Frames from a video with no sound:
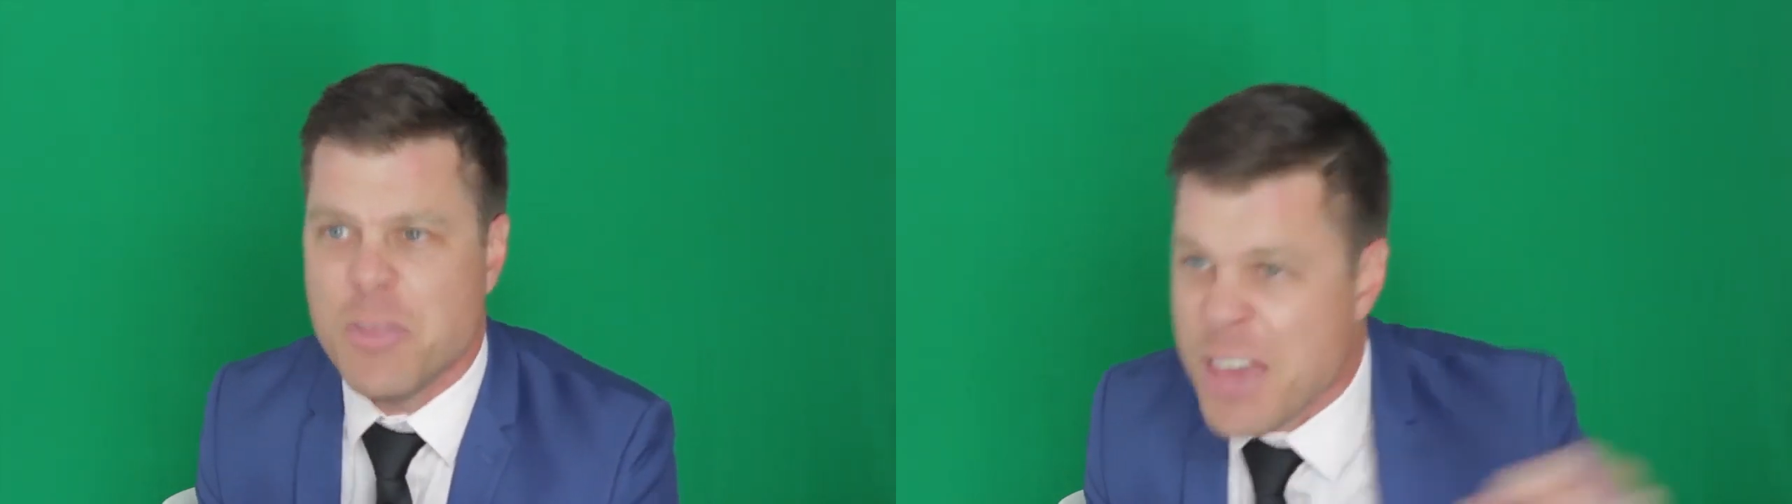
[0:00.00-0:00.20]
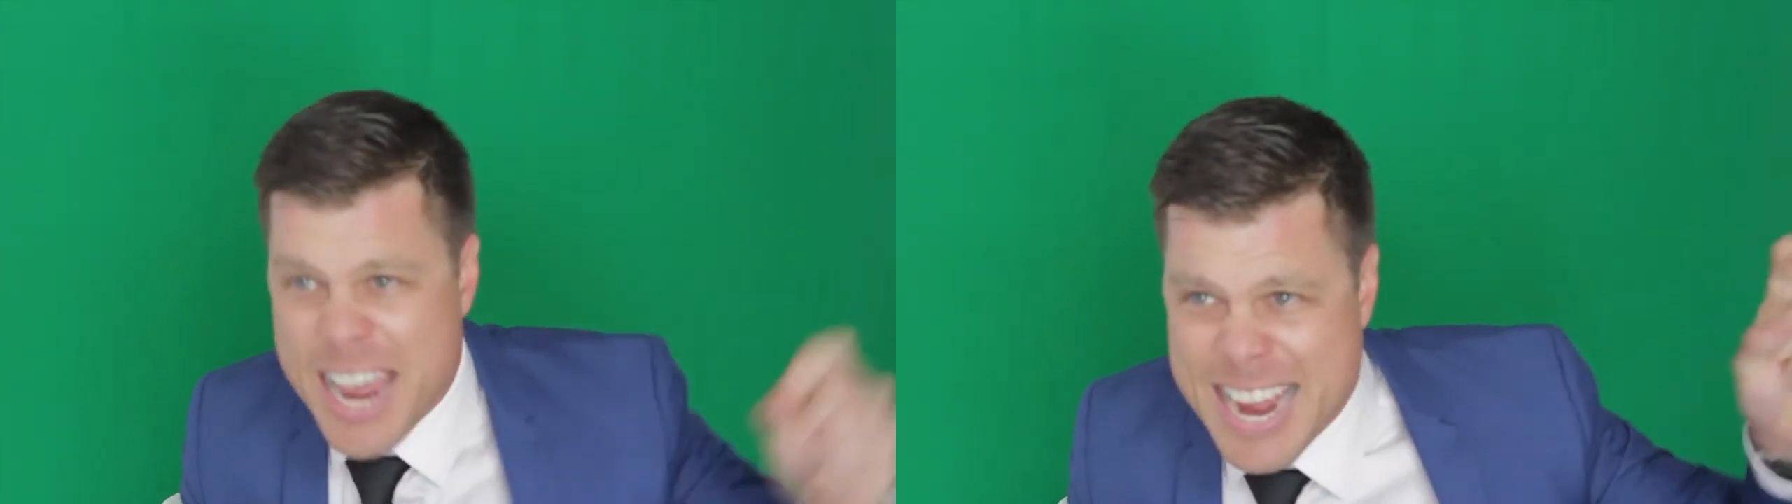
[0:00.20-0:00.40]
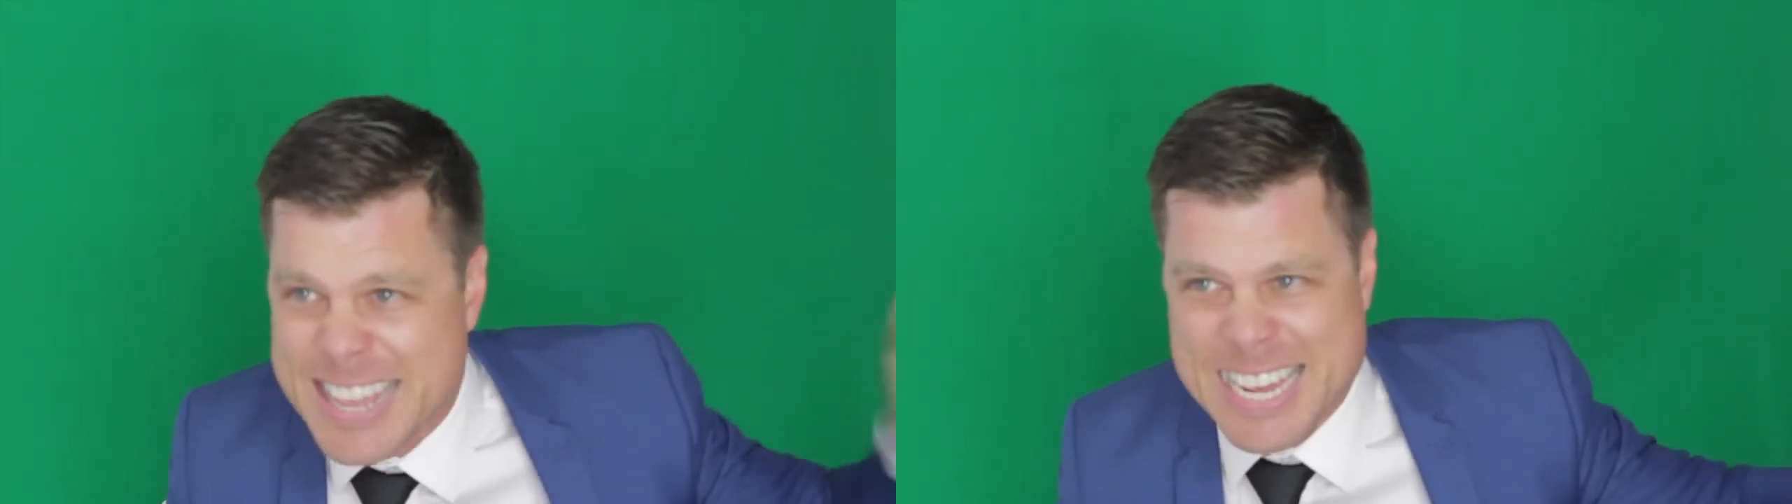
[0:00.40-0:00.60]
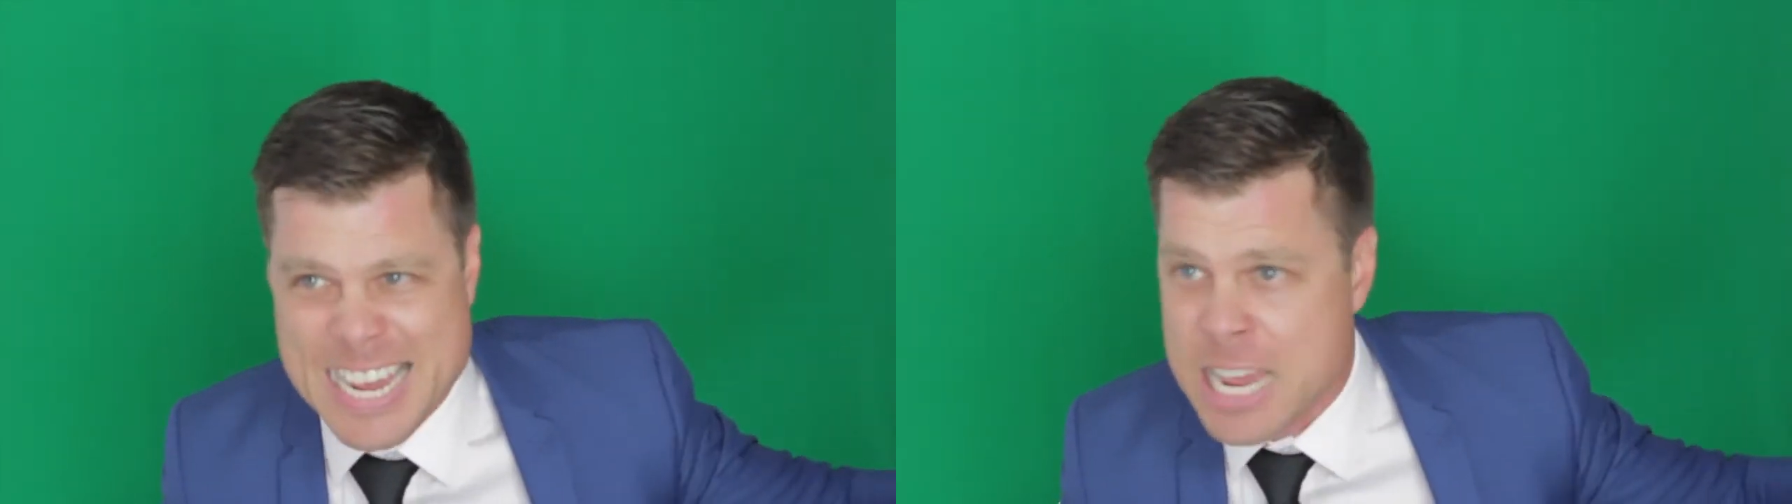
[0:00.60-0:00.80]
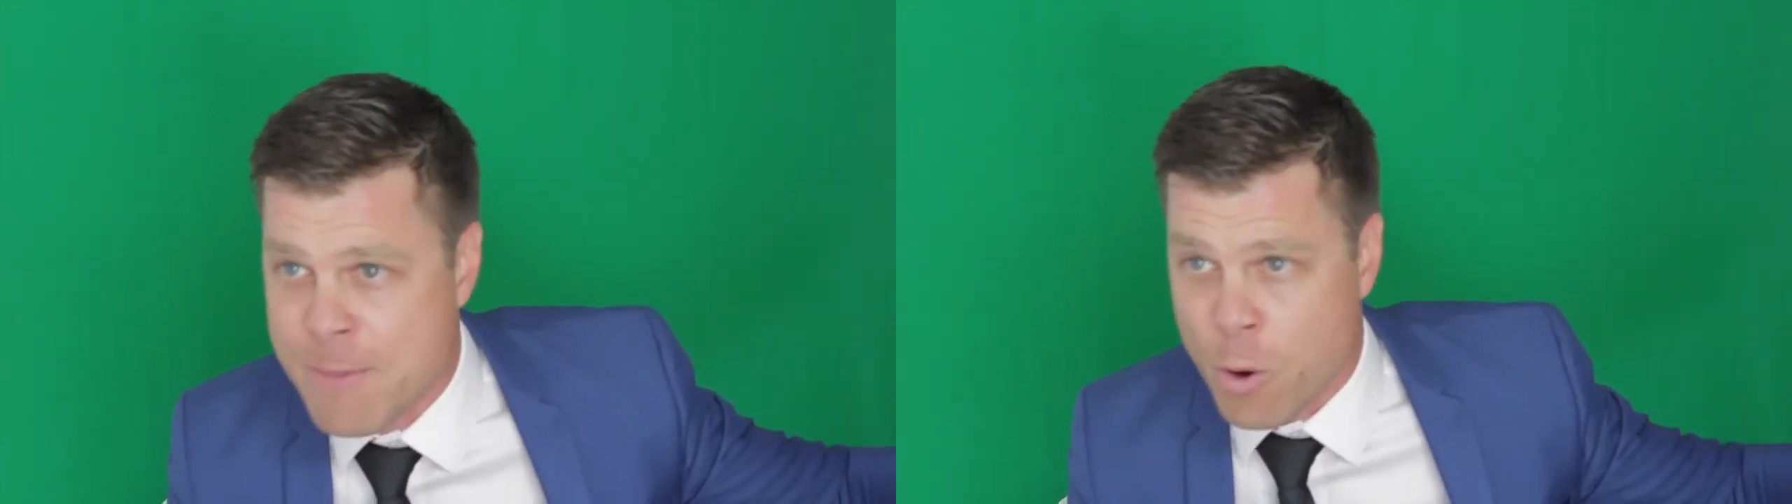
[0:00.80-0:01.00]
they're the
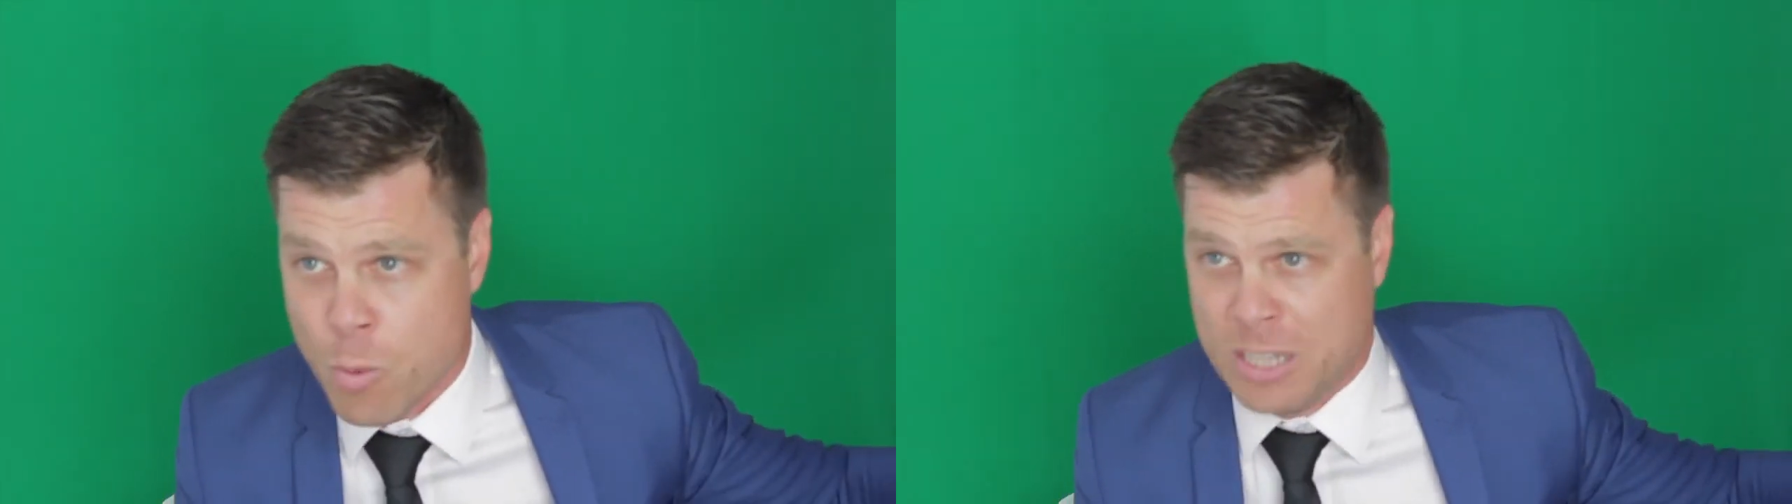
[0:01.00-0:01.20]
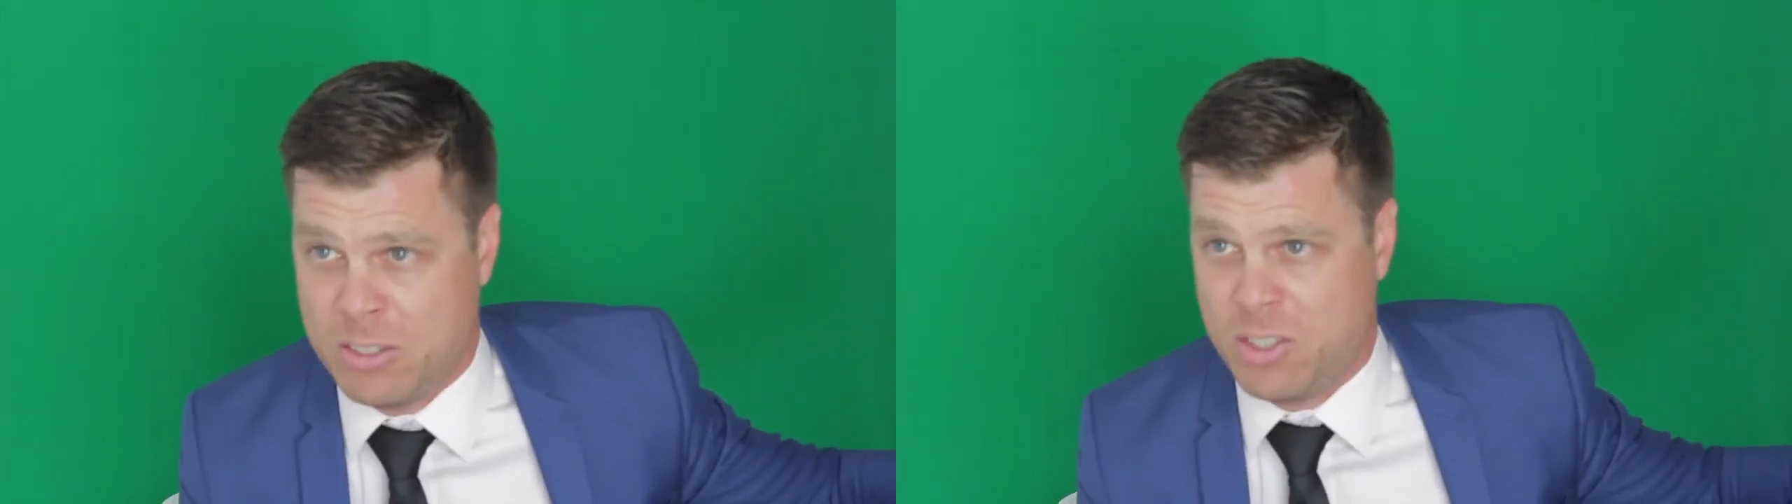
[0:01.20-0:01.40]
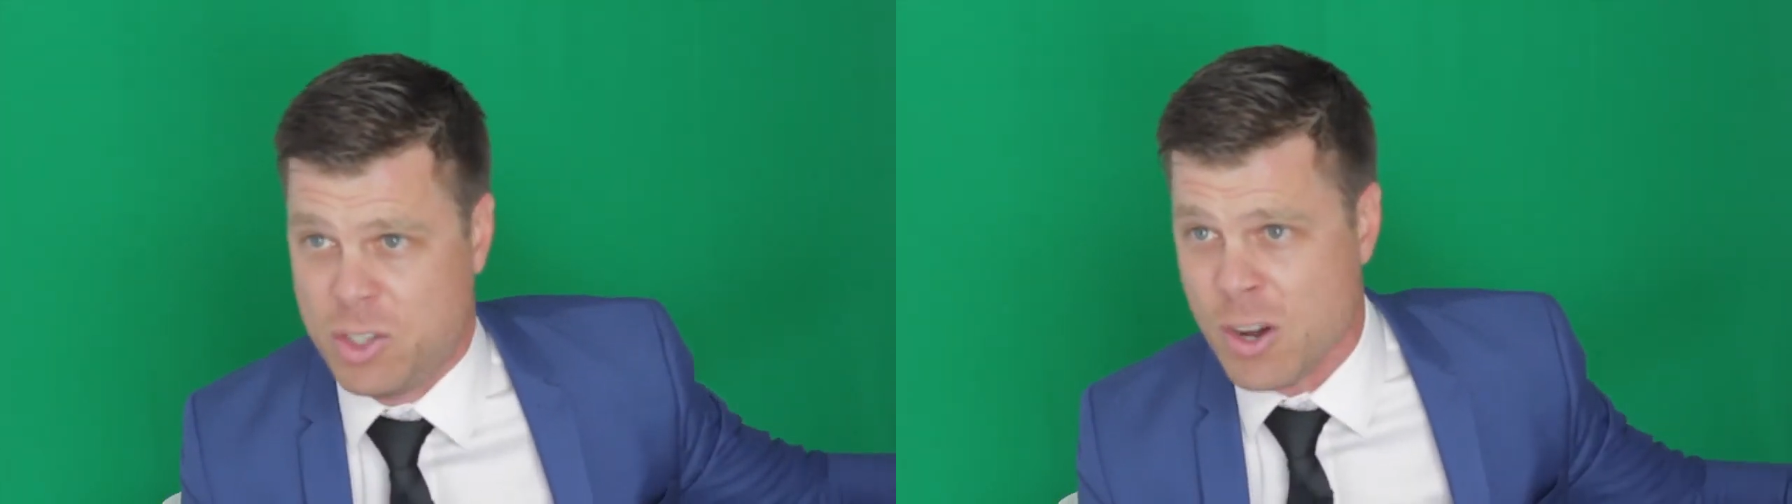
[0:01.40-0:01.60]
evil ones,